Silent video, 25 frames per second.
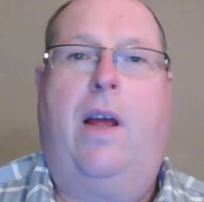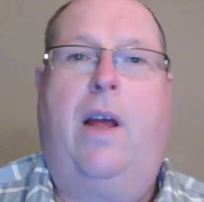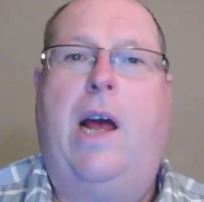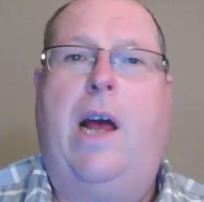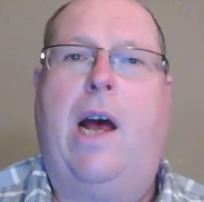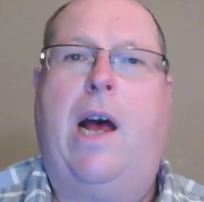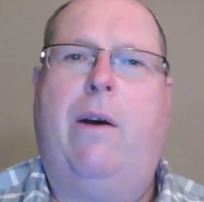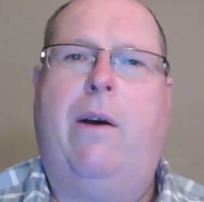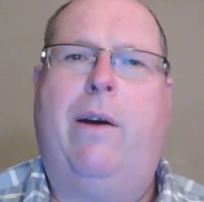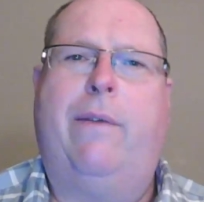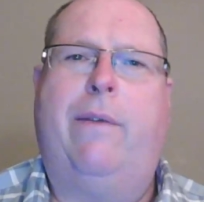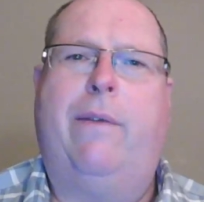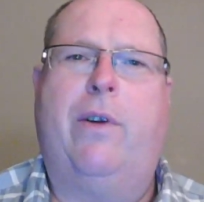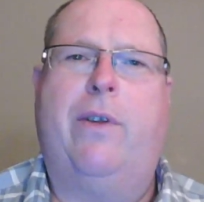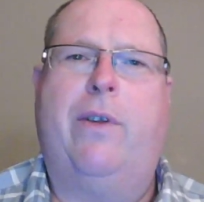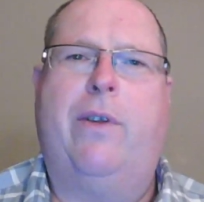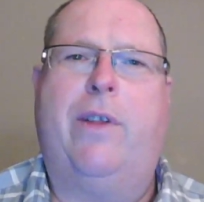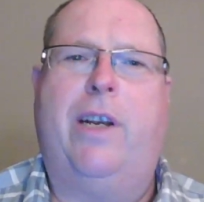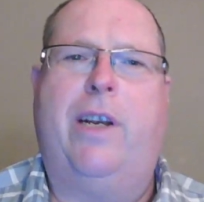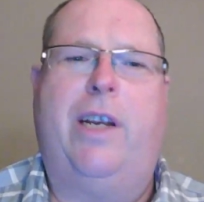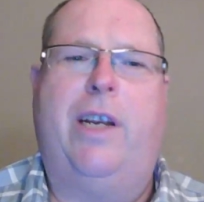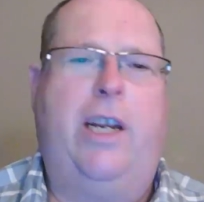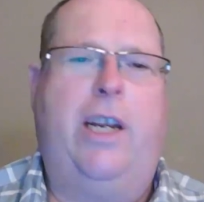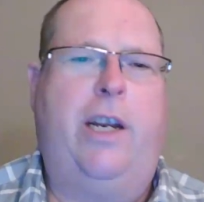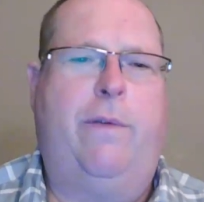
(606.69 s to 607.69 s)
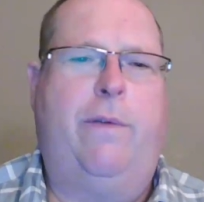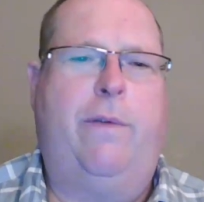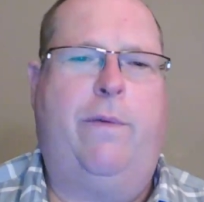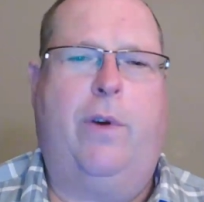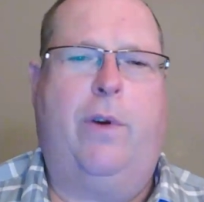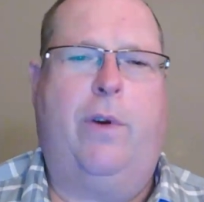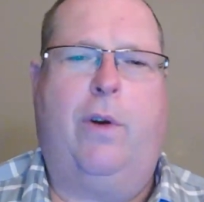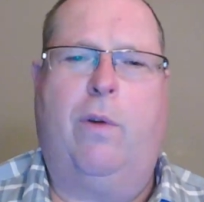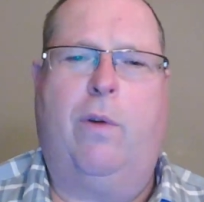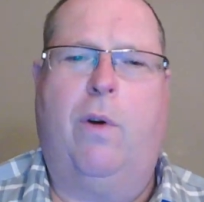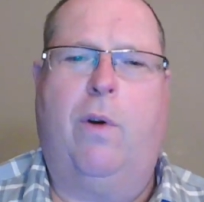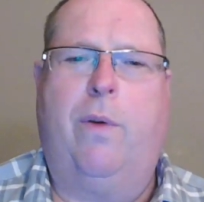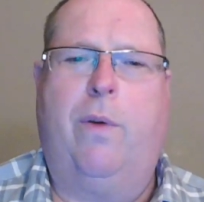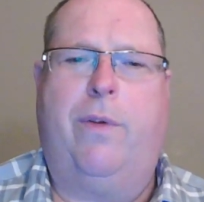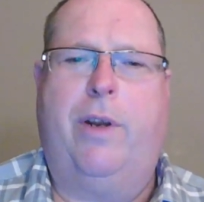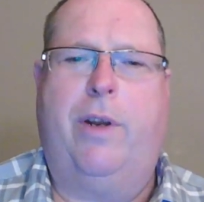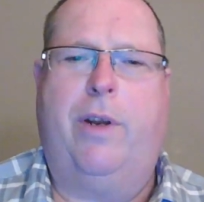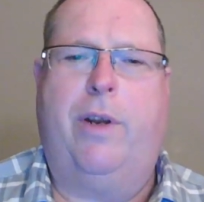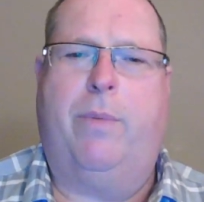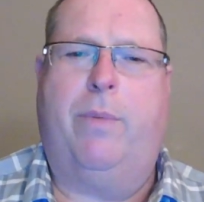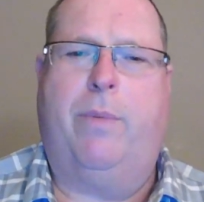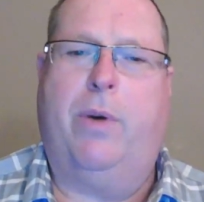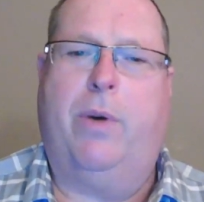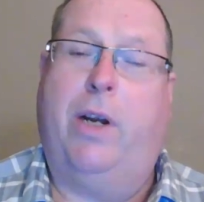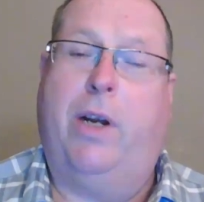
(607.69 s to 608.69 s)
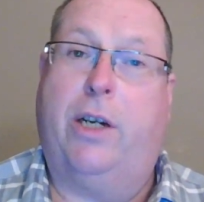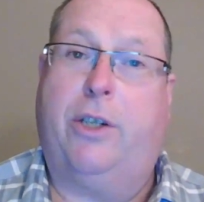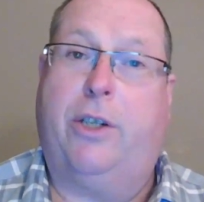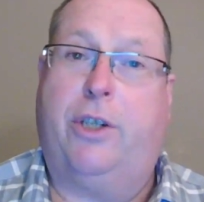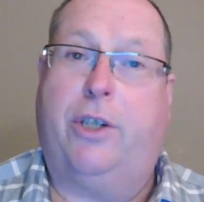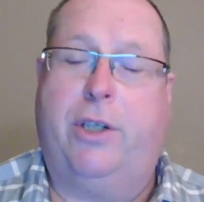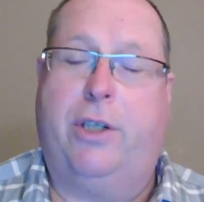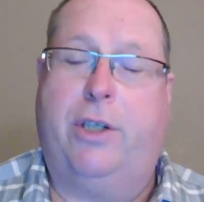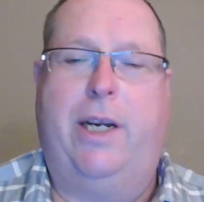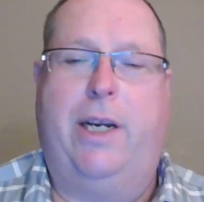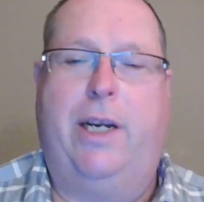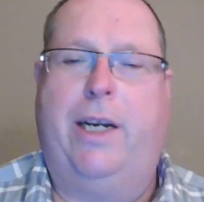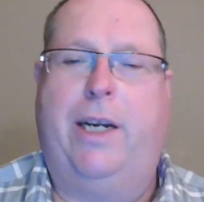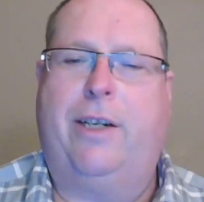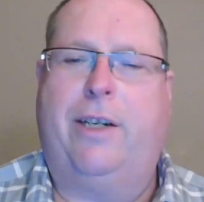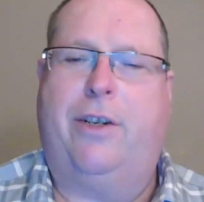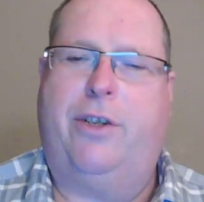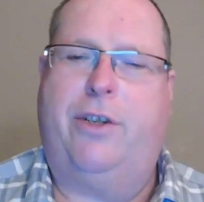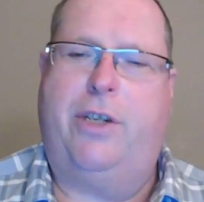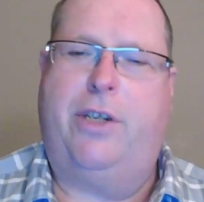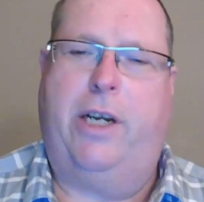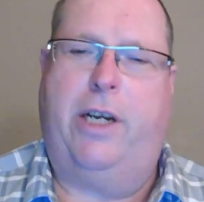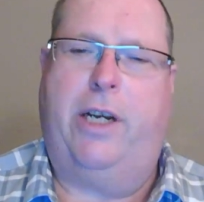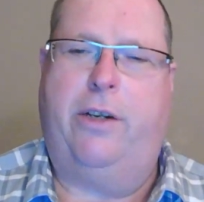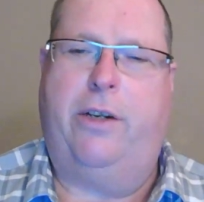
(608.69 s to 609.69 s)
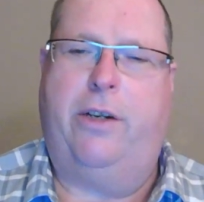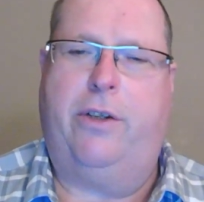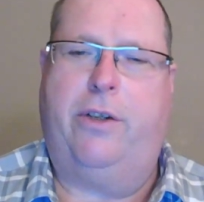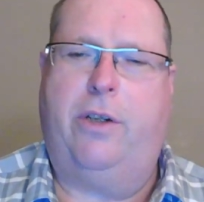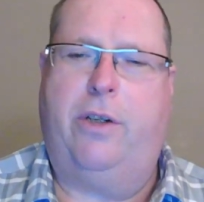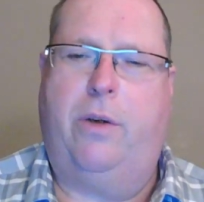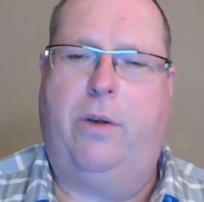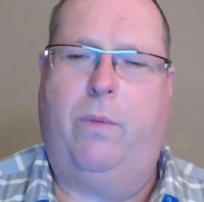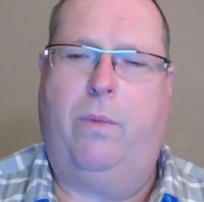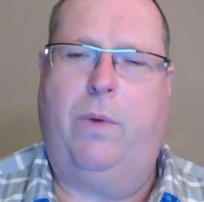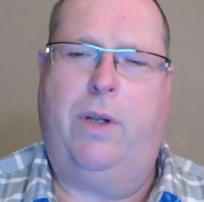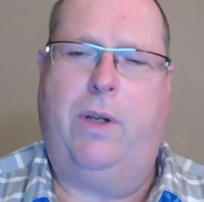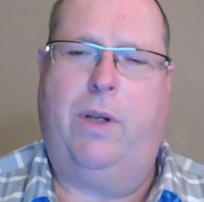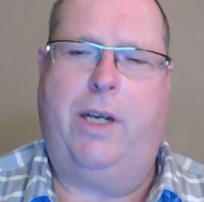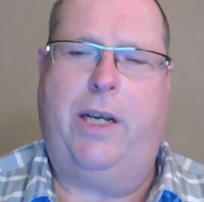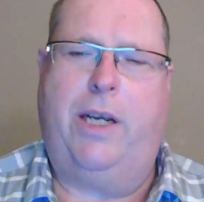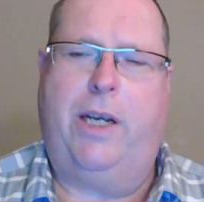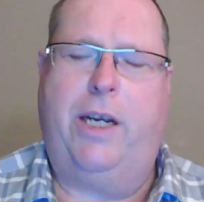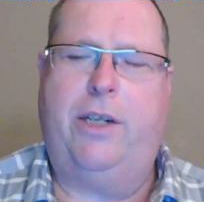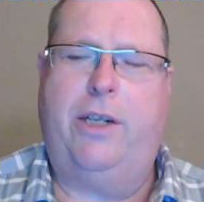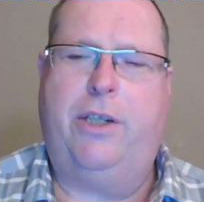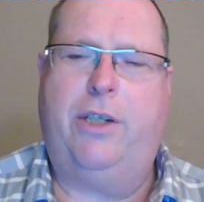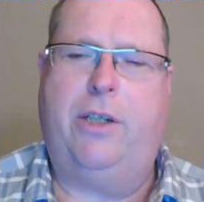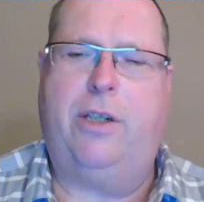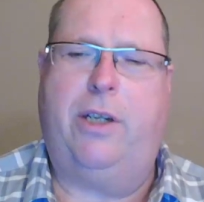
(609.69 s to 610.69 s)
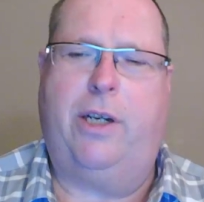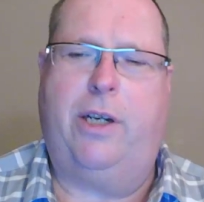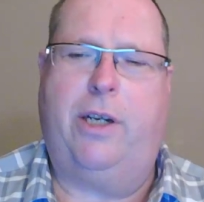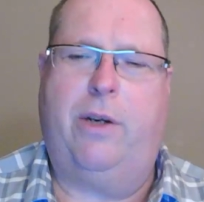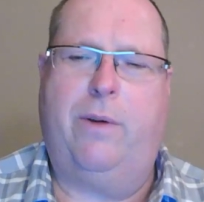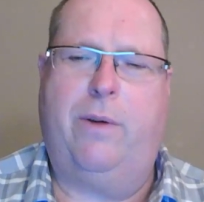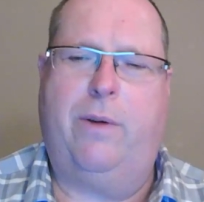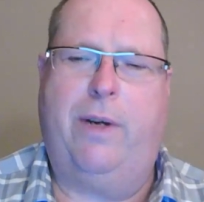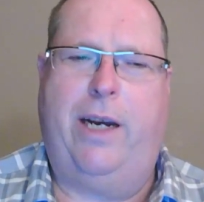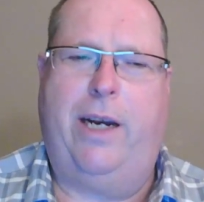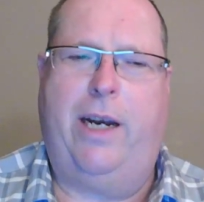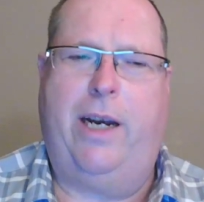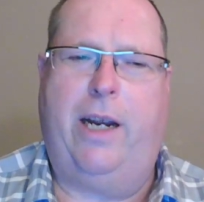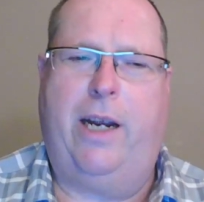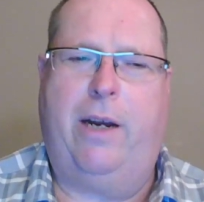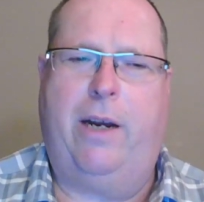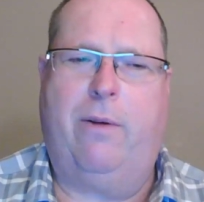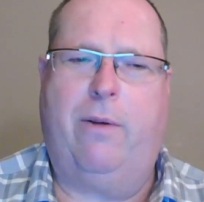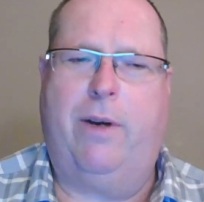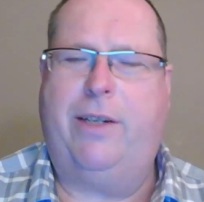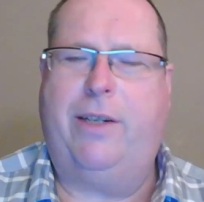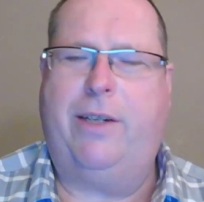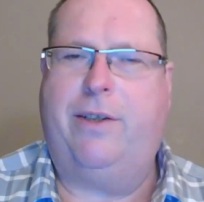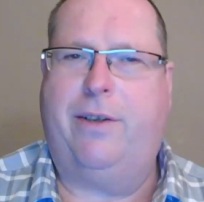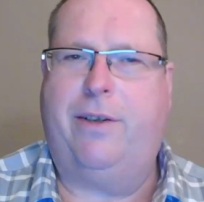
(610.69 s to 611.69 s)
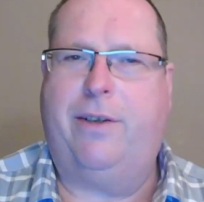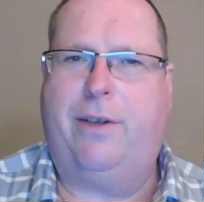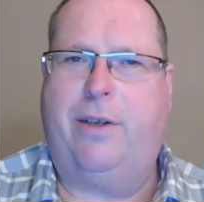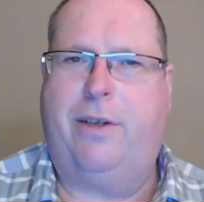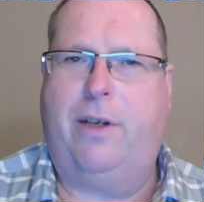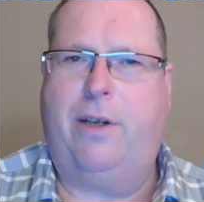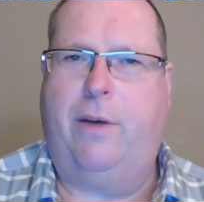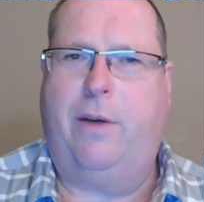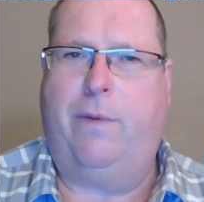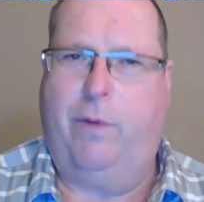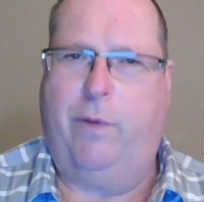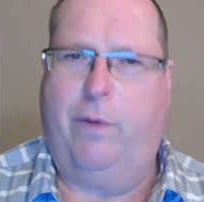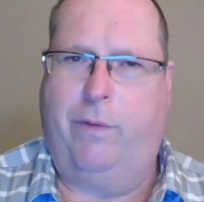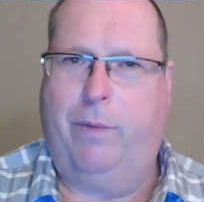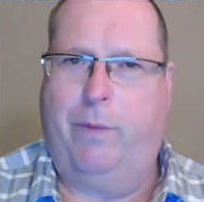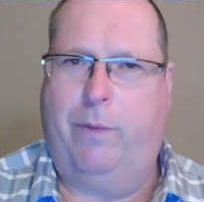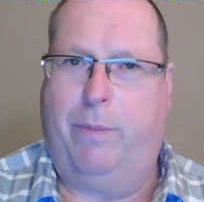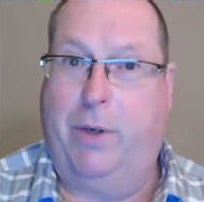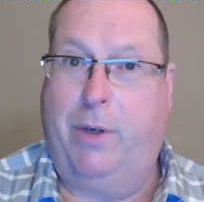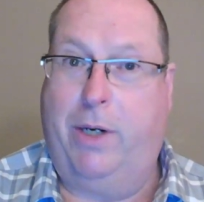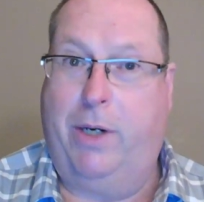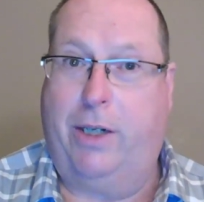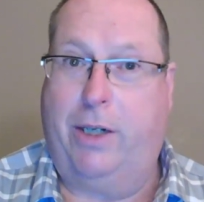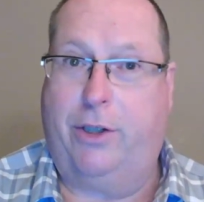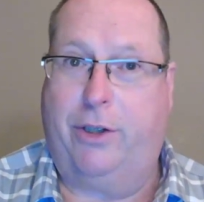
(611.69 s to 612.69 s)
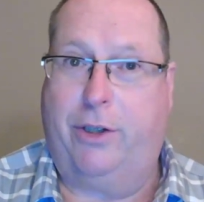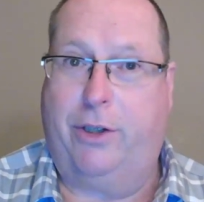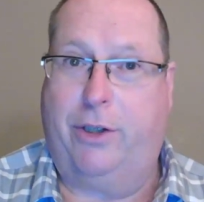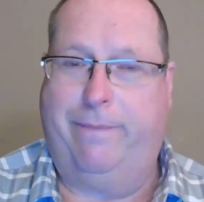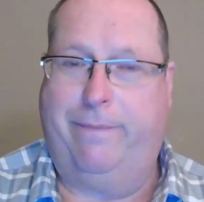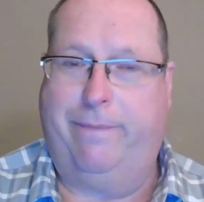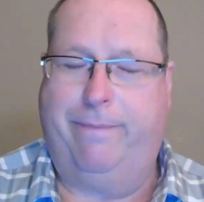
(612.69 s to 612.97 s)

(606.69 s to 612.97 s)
However, the need for growth in production and exchange will occasionally create a crisis of overproduction.